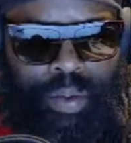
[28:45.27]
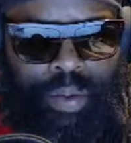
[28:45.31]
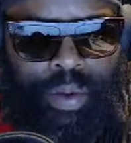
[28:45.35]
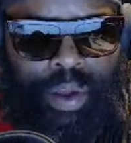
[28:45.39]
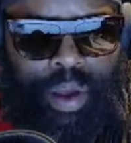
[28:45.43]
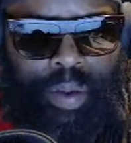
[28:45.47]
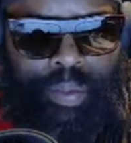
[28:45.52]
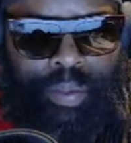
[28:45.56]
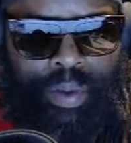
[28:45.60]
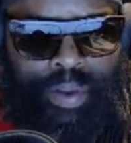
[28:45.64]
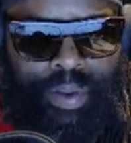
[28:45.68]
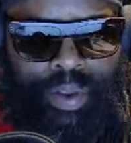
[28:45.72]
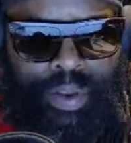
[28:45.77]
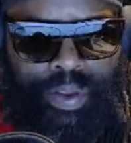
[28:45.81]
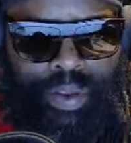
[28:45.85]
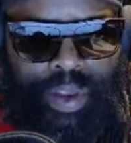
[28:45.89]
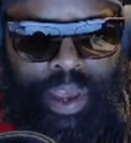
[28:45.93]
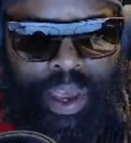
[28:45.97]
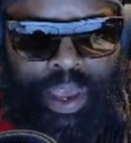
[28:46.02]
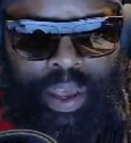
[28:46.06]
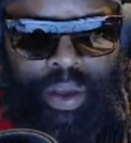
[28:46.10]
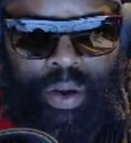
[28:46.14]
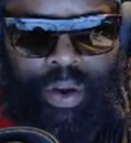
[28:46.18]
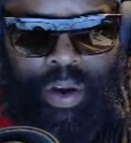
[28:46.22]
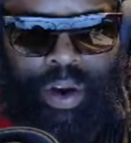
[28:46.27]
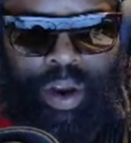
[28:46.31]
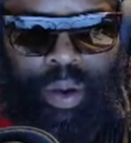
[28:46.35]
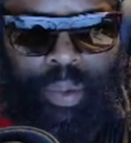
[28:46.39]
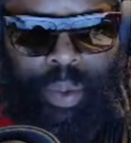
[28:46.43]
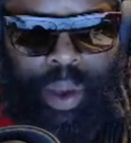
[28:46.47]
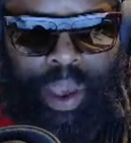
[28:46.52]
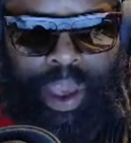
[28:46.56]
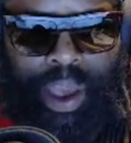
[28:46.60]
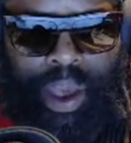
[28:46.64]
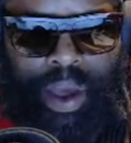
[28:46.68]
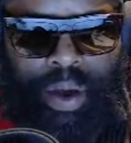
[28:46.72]
of them companies that's like on their
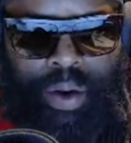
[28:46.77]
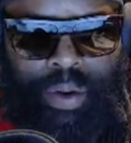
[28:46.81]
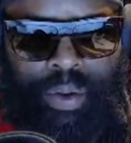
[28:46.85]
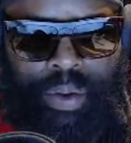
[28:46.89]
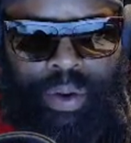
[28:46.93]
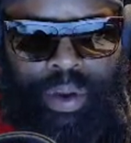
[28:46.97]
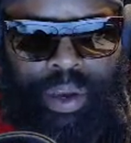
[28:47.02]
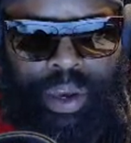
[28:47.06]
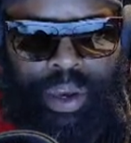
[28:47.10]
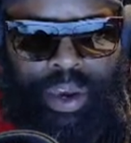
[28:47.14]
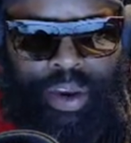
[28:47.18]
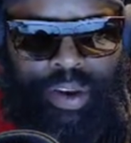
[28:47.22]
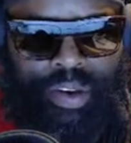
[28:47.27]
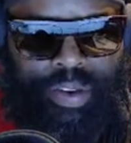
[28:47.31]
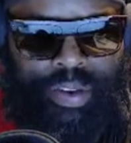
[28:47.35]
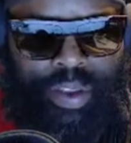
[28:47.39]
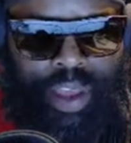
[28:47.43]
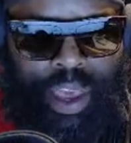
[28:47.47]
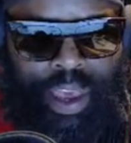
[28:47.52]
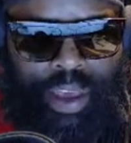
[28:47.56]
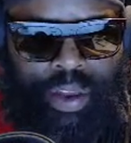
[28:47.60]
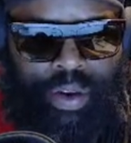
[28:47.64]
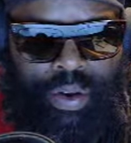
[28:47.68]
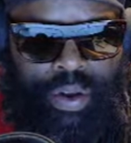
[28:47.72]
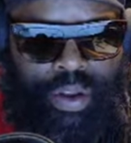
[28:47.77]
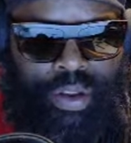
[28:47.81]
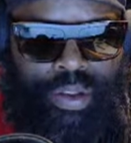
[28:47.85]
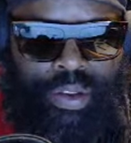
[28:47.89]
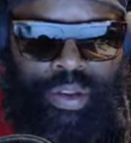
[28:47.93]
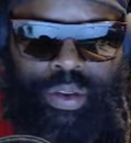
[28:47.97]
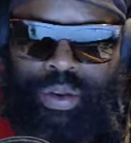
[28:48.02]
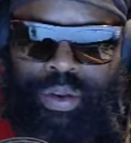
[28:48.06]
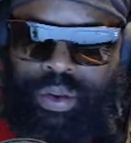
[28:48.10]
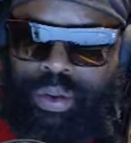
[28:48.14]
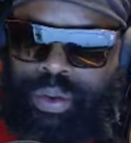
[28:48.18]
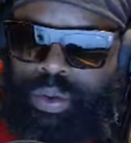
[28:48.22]
way out, and they're just hanging on
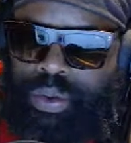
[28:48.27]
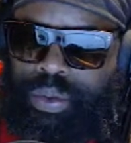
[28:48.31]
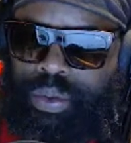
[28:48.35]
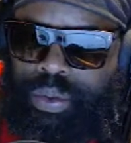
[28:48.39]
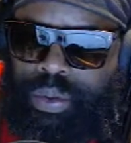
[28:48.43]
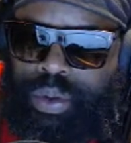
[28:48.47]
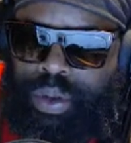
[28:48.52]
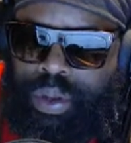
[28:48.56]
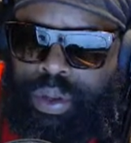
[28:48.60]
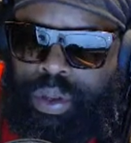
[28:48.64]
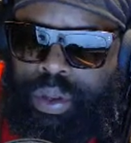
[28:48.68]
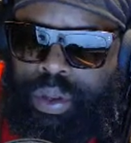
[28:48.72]
to